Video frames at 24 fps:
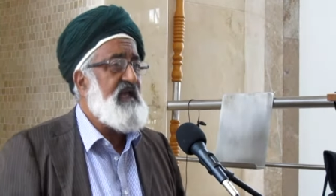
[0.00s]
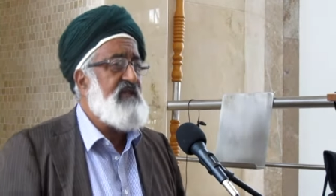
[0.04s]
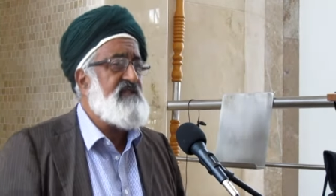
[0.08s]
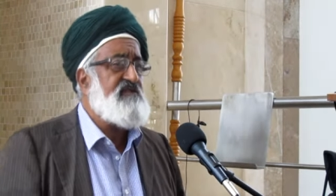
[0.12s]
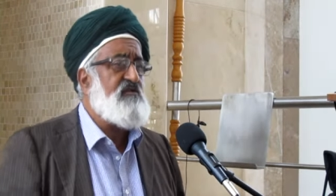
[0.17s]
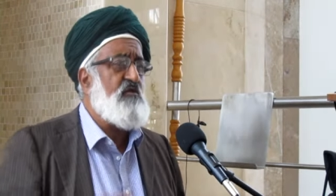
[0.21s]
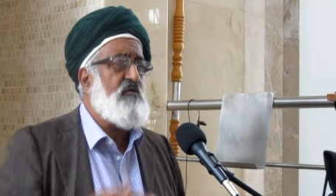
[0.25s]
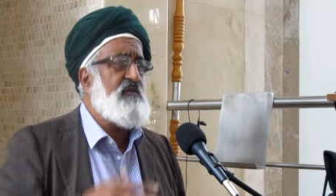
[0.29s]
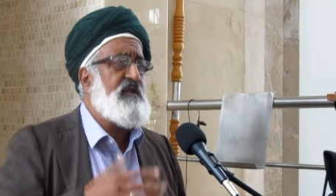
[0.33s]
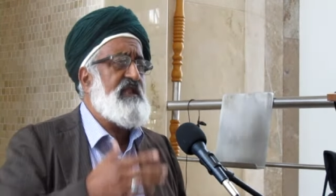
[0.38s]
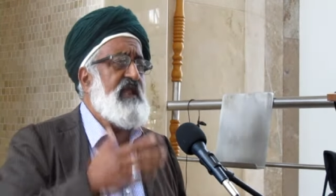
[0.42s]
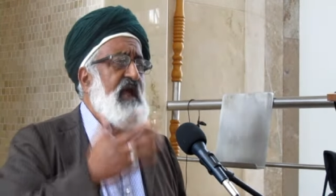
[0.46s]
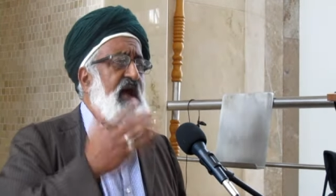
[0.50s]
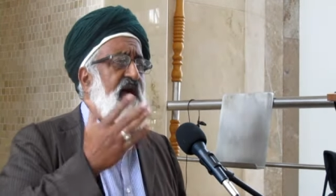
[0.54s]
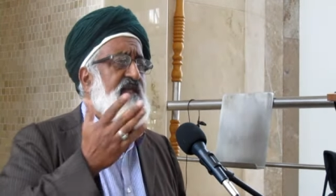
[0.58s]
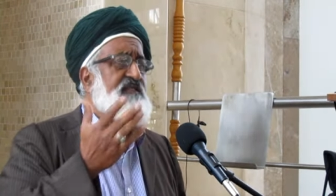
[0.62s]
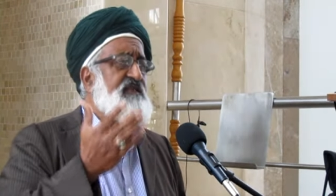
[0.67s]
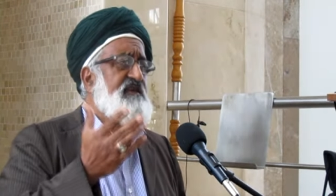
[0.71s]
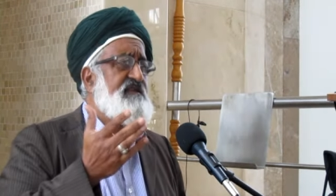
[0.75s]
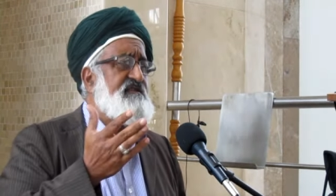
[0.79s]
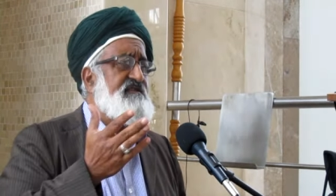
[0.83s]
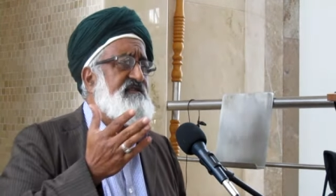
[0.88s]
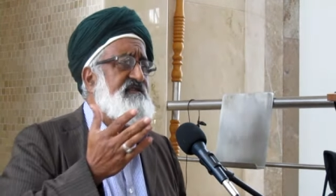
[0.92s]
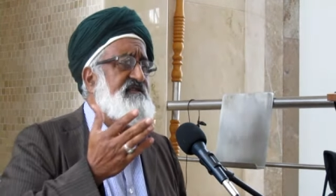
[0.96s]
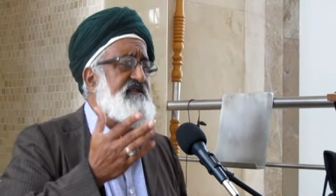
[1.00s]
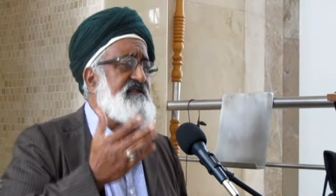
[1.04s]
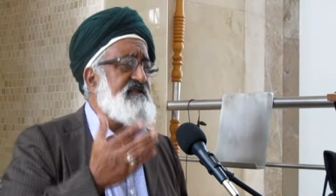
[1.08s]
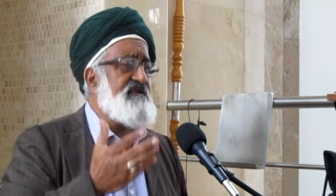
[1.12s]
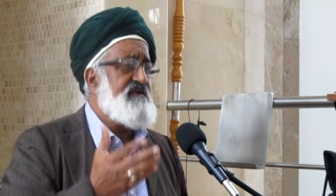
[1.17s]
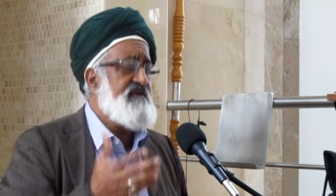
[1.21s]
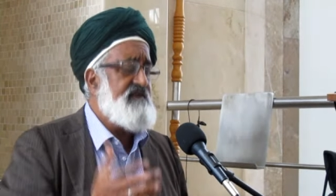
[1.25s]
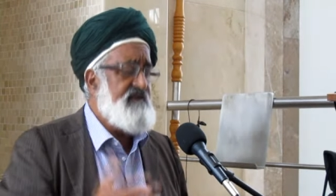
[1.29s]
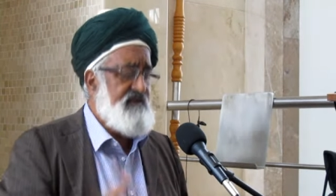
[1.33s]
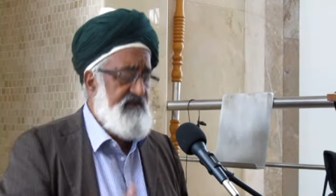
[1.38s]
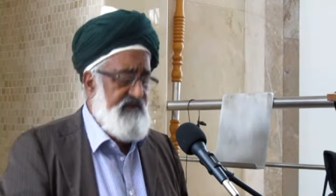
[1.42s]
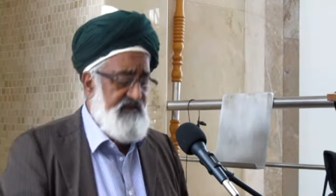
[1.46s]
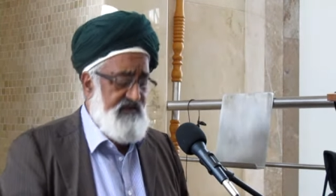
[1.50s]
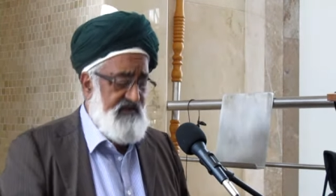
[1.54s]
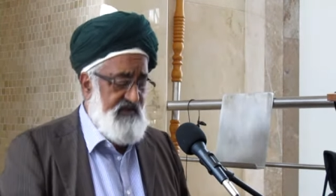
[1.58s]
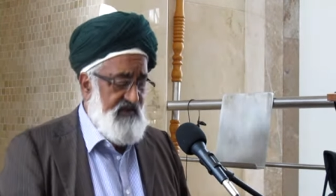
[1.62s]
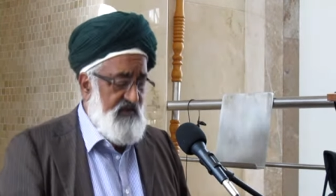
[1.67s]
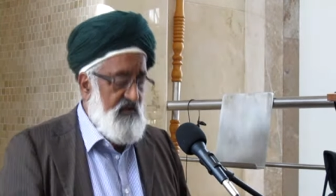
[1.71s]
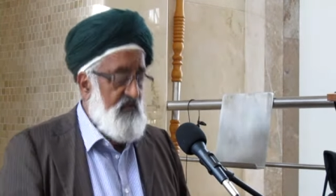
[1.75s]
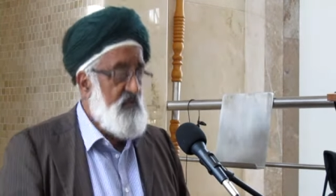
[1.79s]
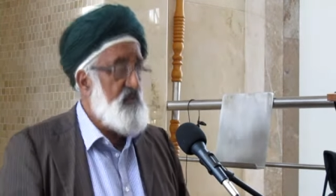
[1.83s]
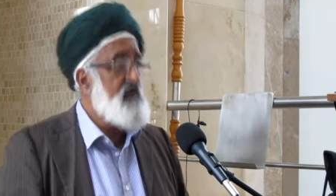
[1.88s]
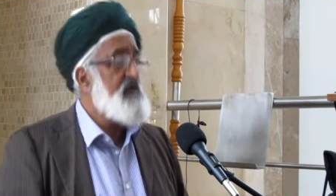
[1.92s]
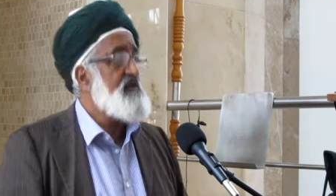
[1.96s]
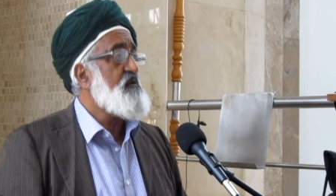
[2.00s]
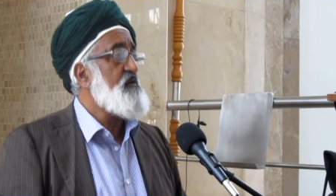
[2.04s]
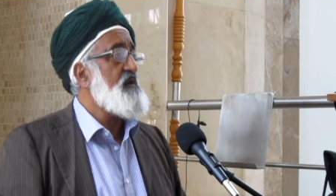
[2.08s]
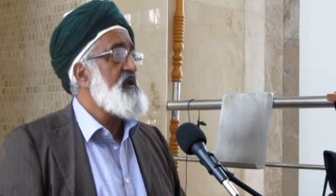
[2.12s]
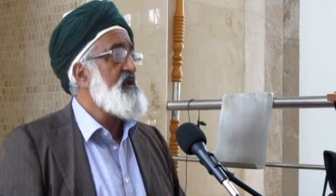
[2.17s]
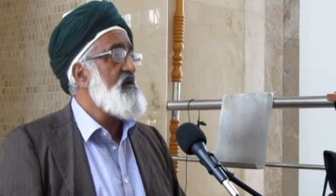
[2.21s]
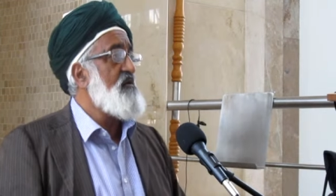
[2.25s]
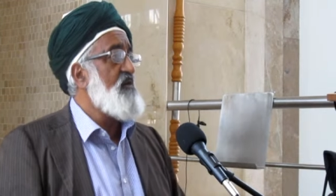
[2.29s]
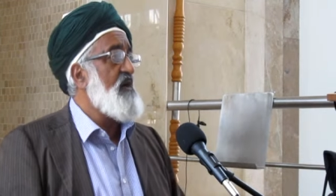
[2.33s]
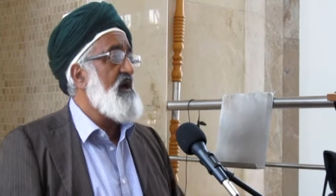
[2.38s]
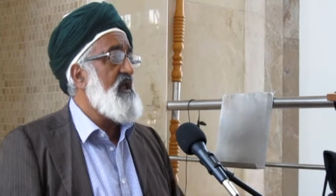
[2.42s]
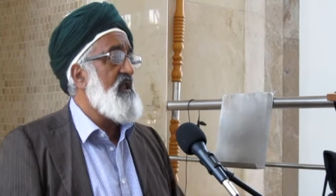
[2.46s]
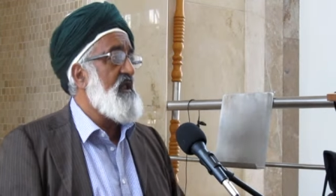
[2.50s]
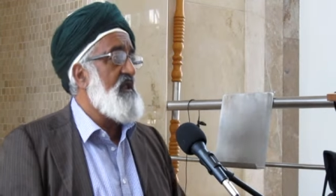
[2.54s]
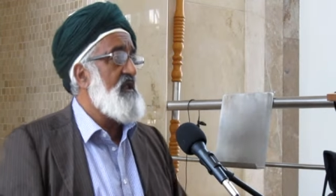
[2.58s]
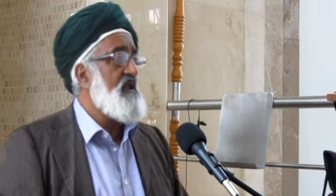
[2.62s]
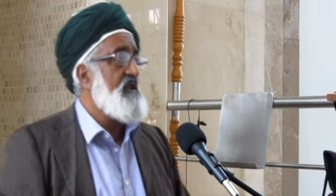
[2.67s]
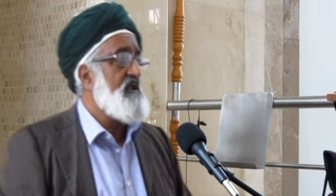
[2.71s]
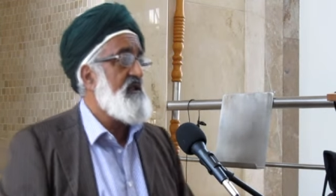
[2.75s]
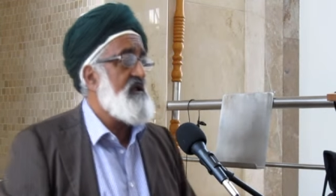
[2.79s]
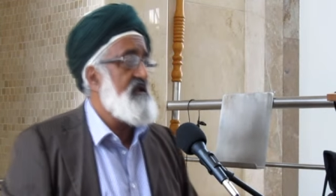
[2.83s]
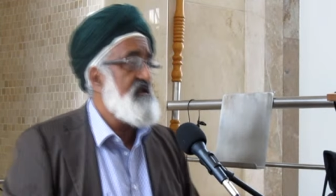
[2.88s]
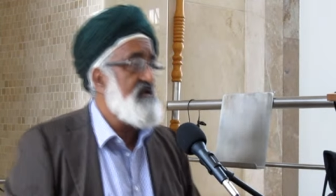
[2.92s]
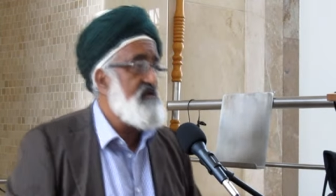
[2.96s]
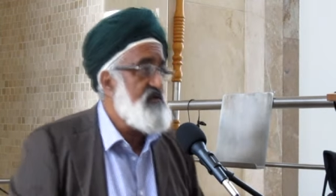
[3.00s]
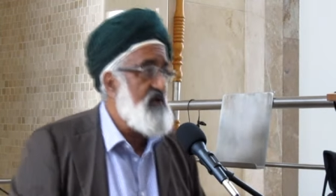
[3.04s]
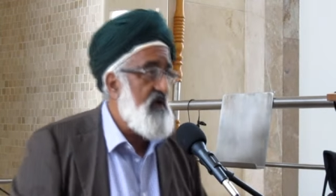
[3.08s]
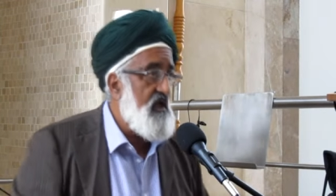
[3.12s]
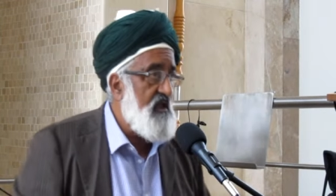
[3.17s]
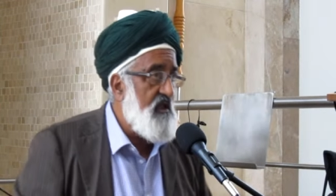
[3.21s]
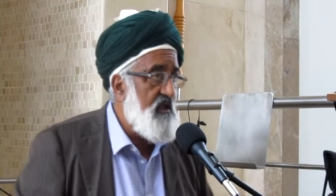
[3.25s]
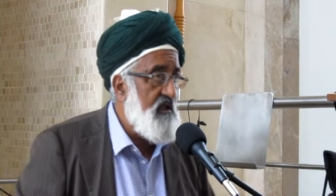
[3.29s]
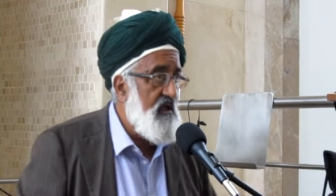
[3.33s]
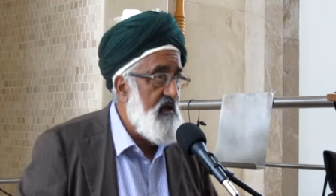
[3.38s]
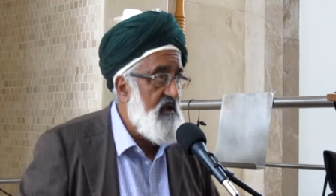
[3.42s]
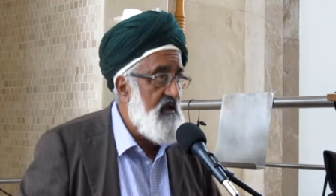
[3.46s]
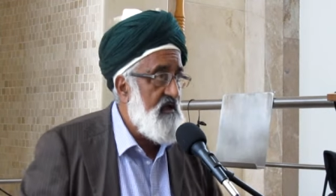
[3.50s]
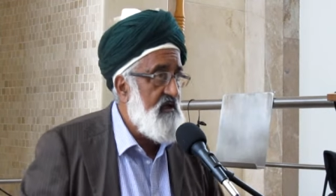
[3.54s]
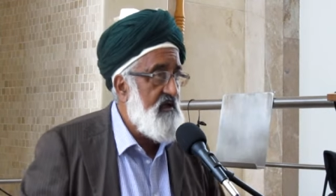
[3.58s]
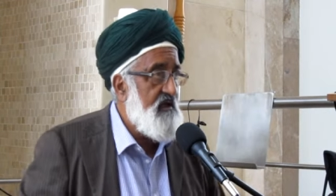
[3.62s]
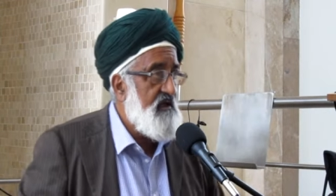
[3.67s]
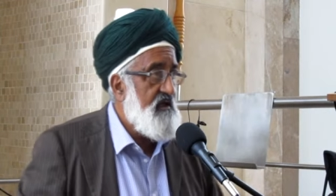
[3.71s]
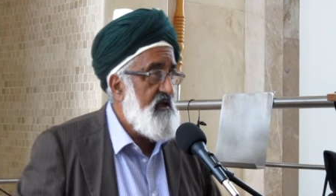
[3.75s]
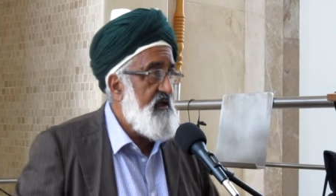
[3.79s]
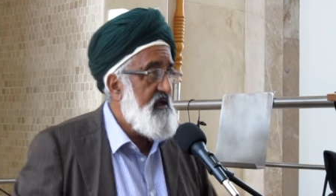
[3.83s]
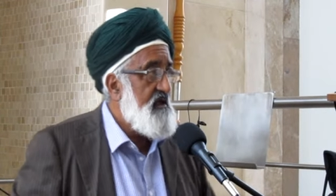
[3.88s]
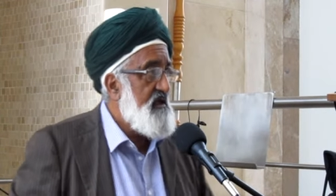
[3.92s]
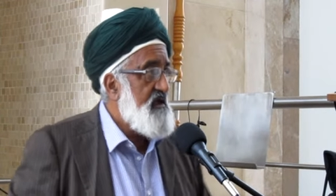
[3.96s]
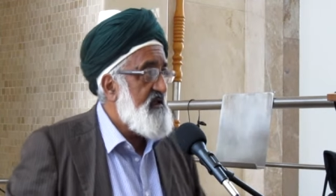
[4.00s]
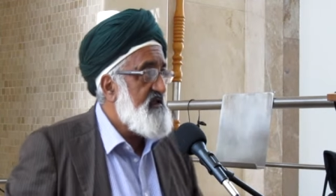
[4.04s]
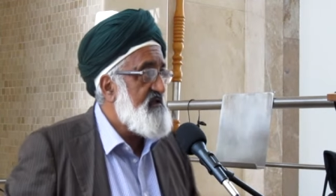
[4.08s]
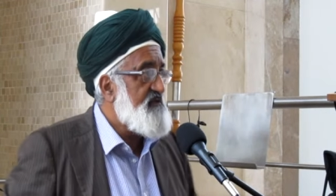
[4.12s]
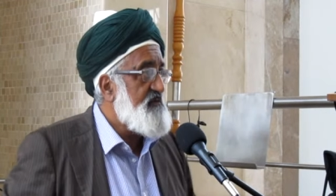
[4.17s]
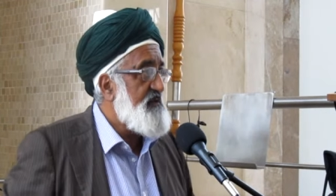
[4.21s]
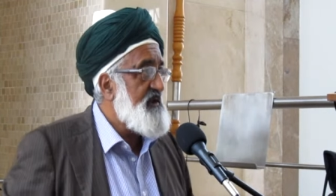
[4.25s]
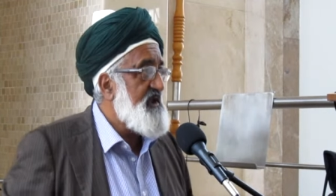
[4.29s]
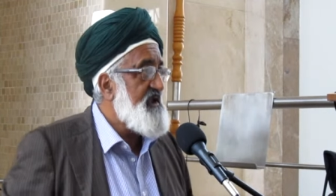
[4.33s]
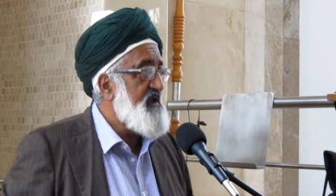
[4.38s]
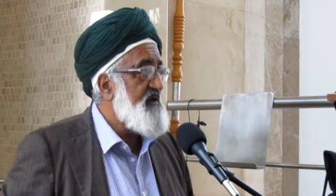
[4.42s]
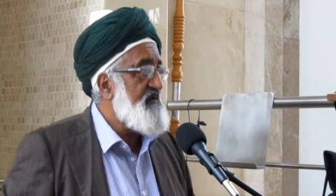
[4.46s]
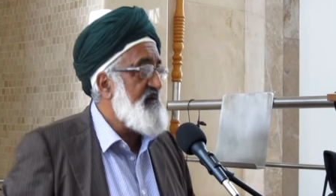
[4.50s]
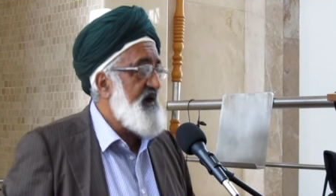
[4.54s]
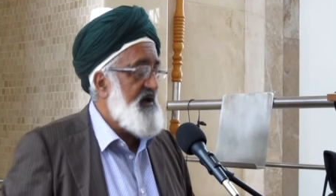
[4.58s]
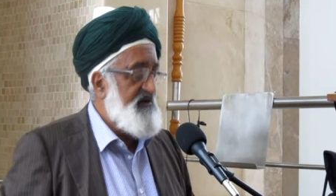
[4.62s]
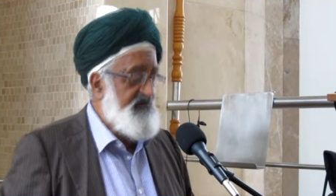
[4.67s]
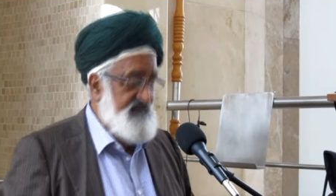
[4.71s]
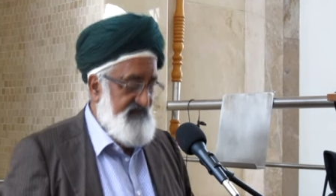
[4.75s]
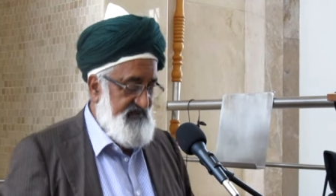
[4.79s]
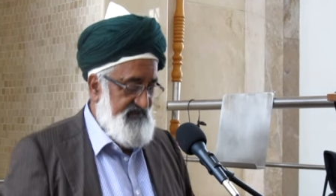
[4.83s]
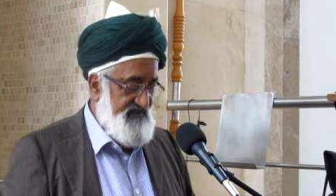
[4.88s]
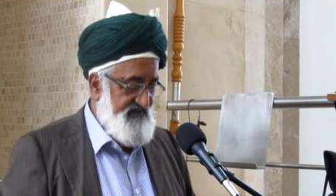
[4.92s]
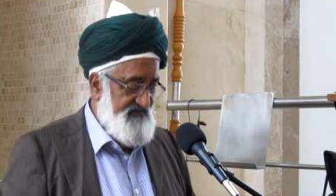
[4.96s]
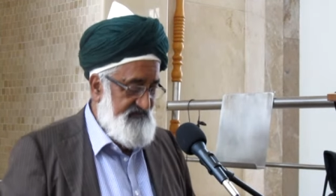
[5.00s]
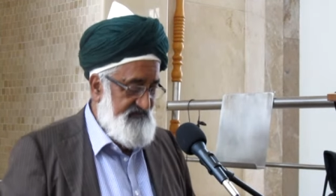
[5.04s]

And so many others, which we will, inshallah, speak about.